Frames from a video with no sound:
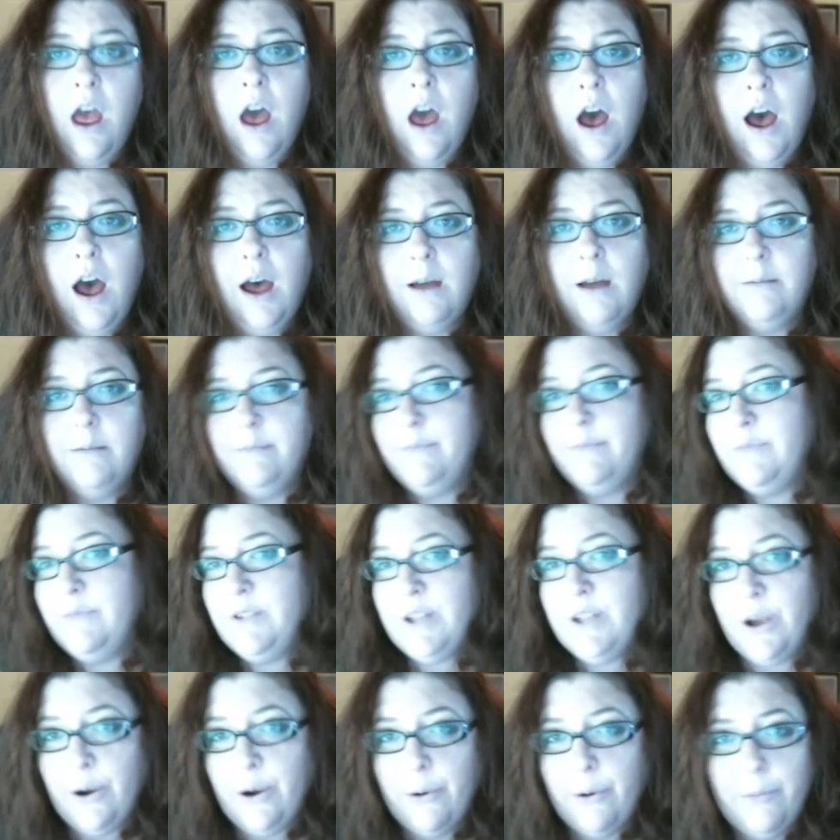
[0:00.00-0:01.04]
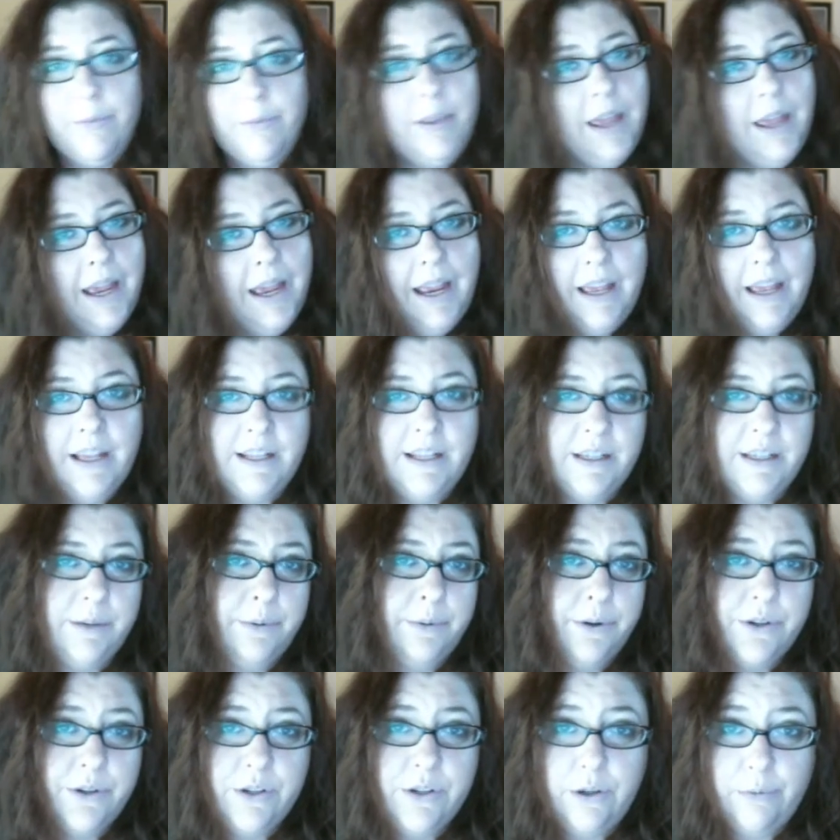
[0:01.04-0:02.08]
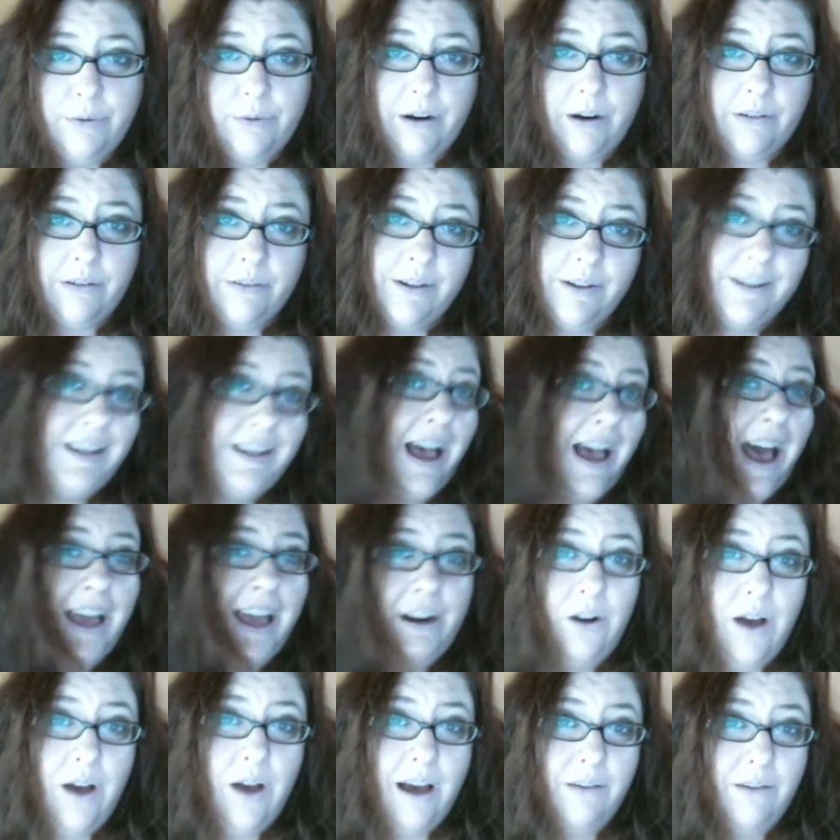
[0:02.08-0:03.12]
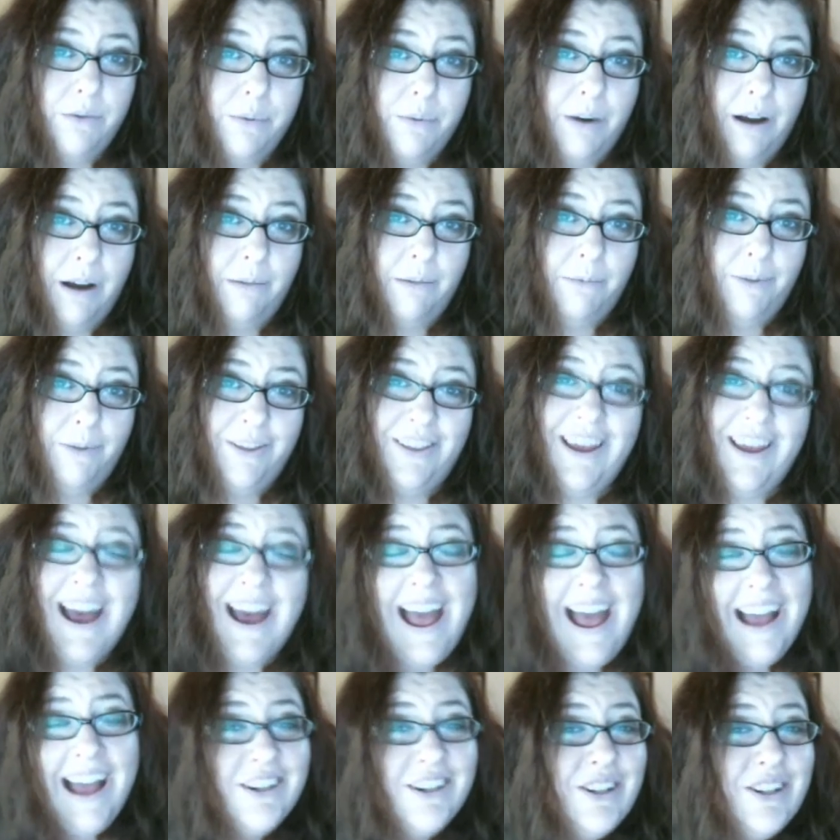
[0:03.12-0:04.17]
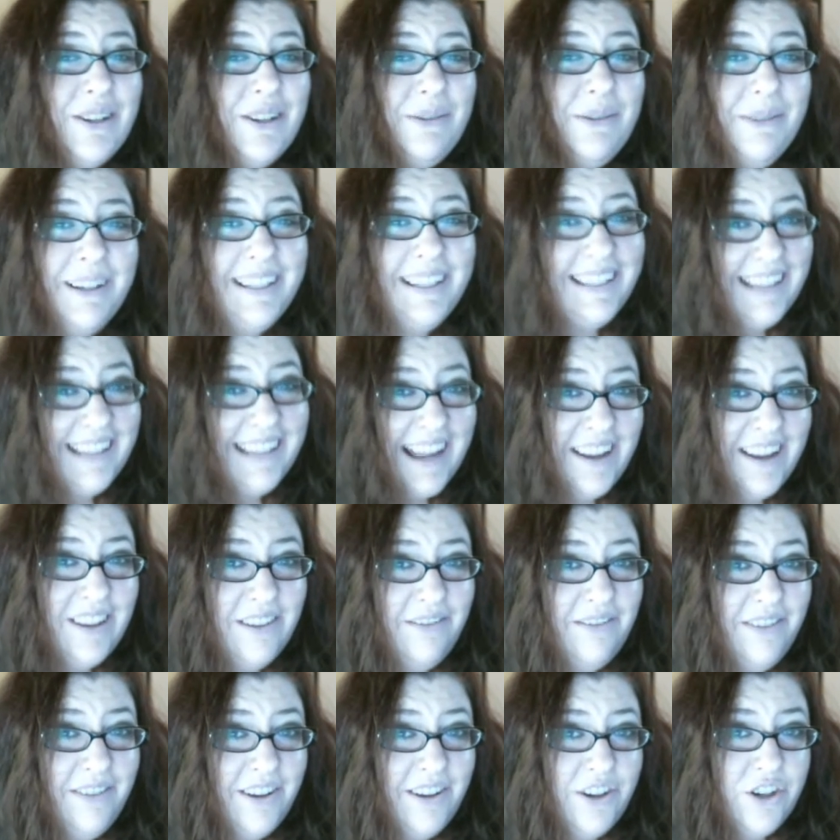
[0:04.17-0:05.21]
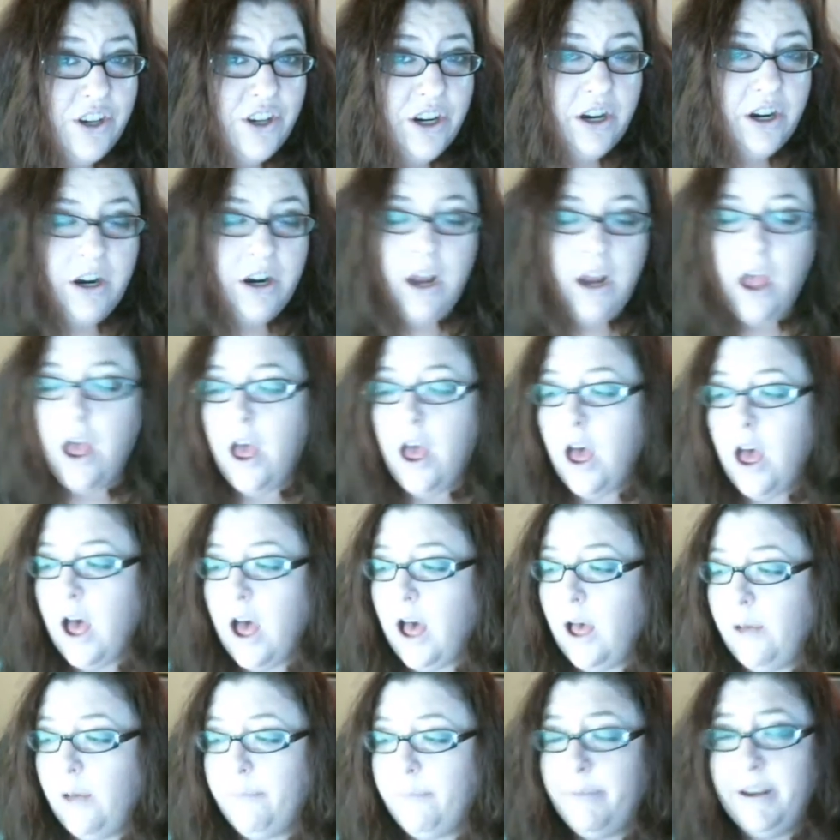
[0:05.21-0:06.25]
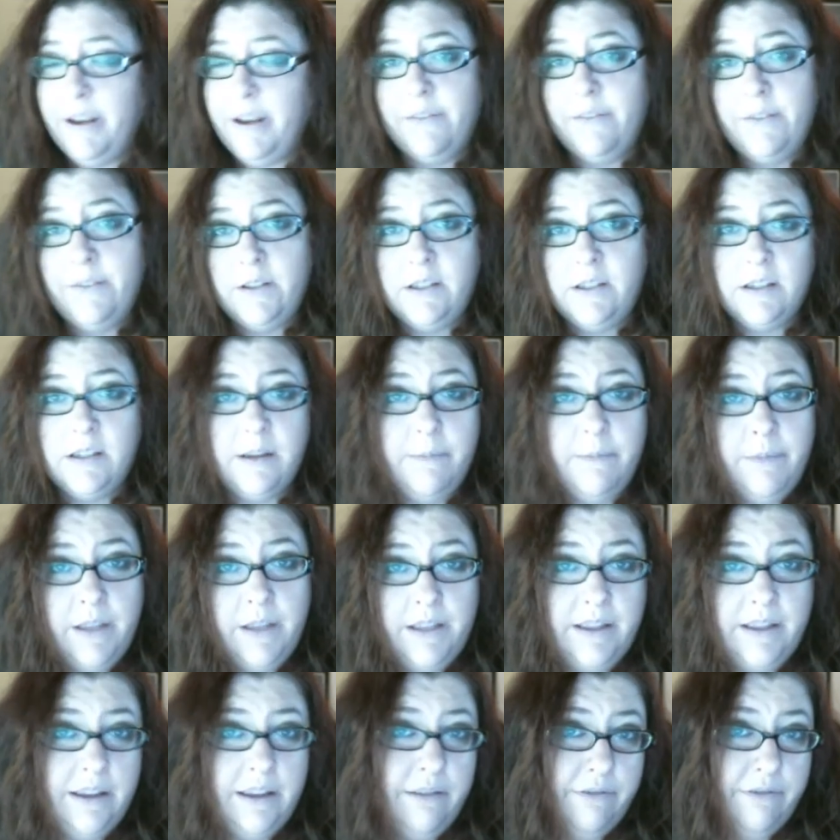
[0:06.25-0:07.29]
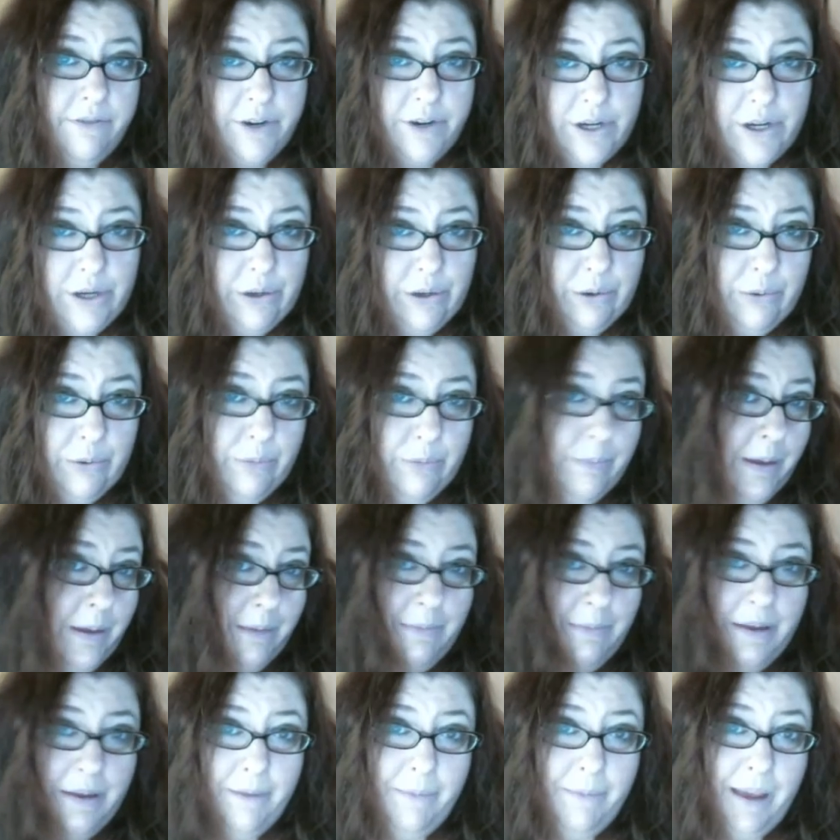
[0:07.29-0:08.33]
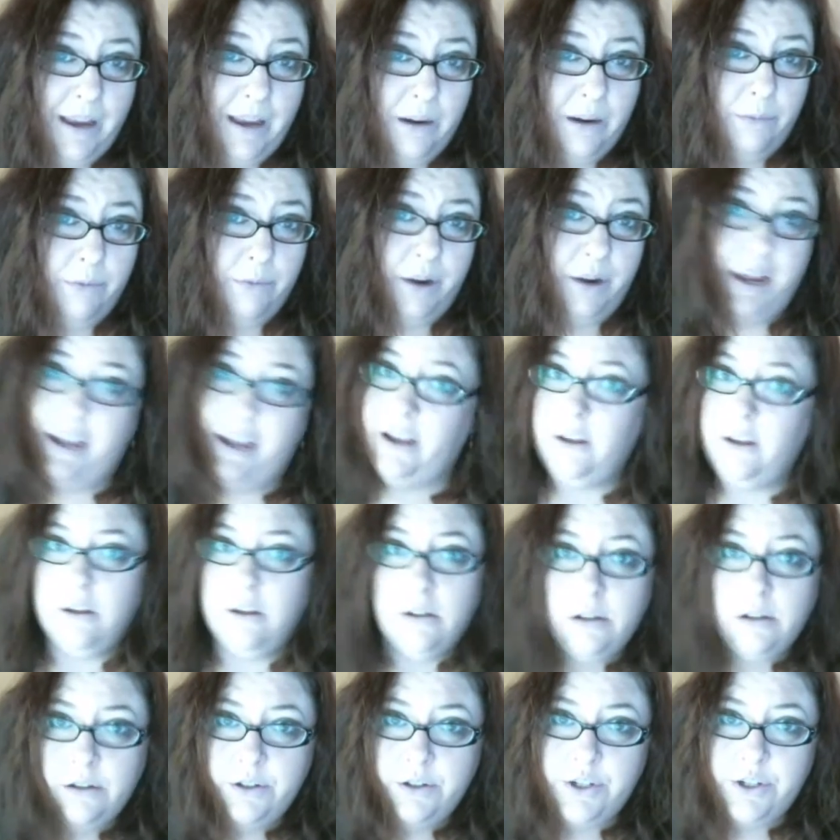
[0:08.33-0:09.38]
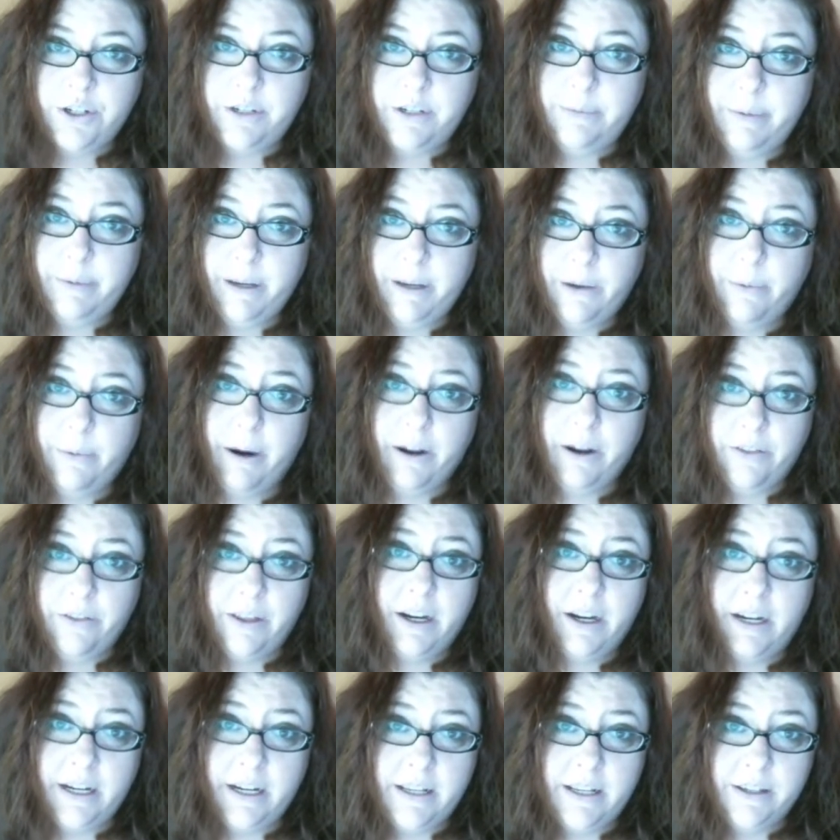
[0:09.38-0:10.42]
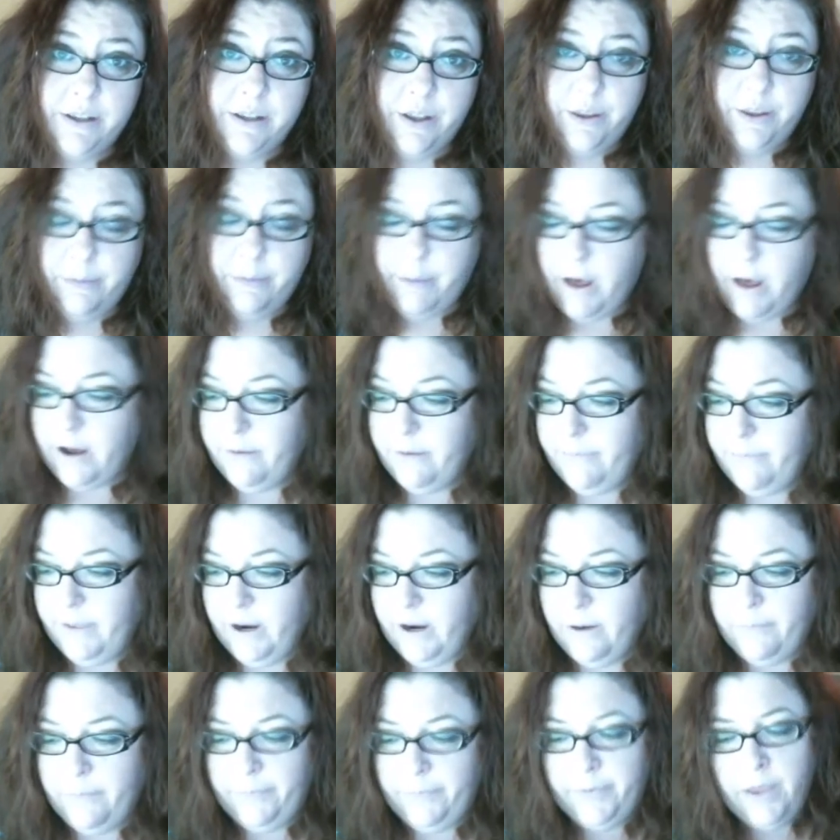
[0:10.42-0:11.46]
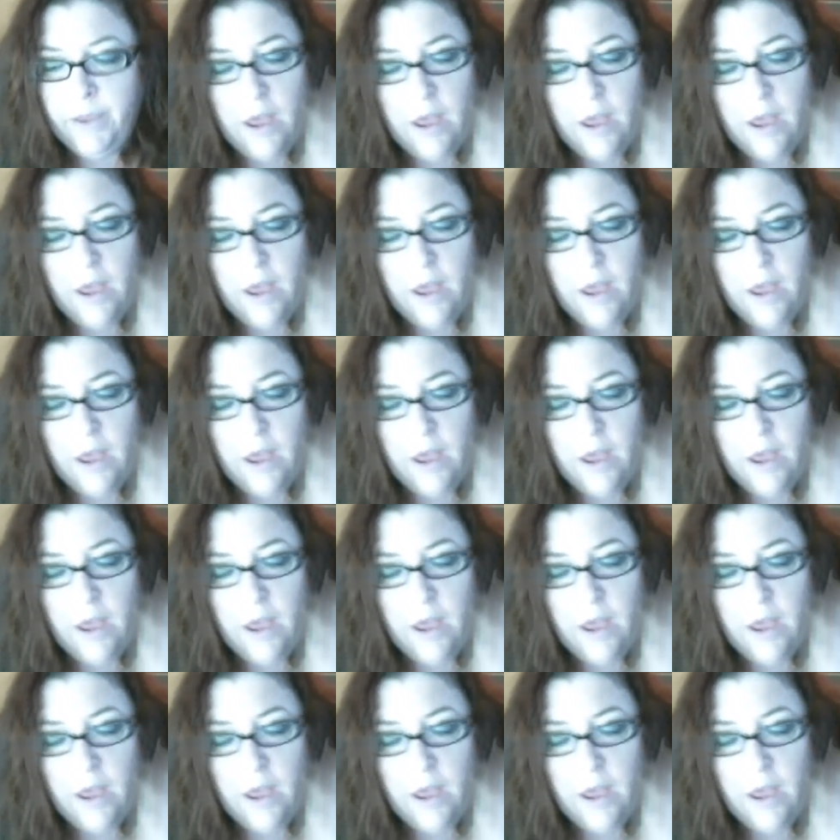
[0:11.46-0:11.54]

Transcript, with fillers: Um, so it, it's a personal preference. I don't have a problem with it. I actually really like the feature, um, but if it's something that for you might be a make or break, just be aware that it is on the bottom there.